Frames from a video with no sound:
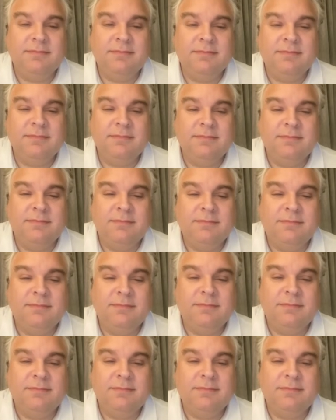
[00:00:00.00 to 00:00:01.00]

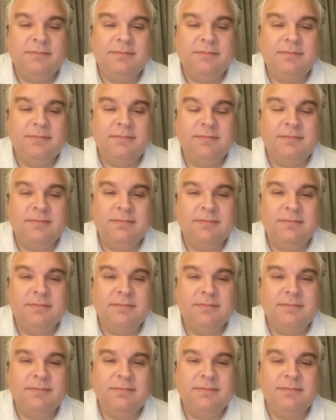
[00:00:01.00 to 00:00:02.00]

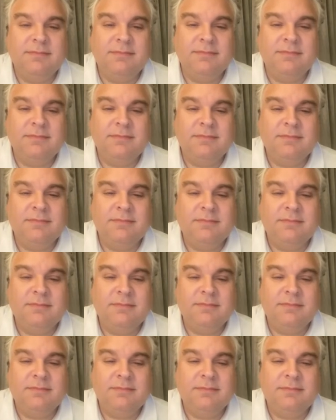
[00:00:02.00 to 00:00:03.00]

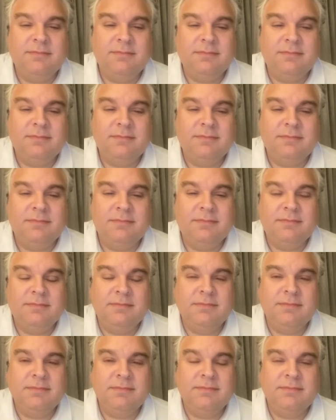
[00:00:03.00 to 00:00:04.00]

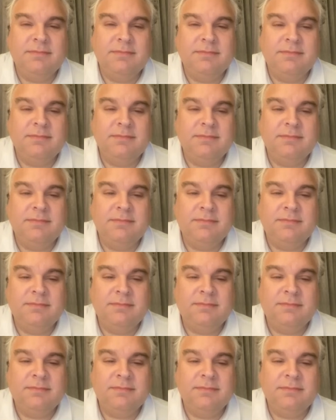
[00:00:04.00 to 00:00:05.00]

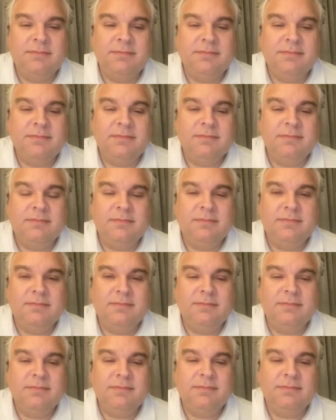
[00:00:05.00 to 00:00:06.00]

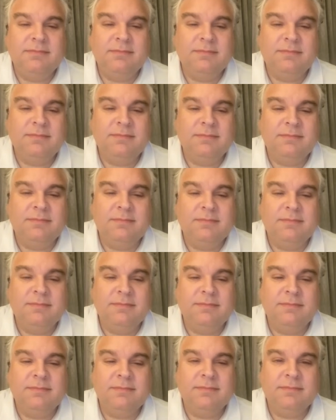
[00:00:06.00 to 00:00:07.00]

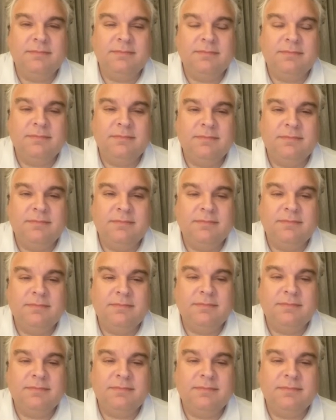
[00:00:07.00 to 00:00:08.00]
No words are spoken by the person on screen.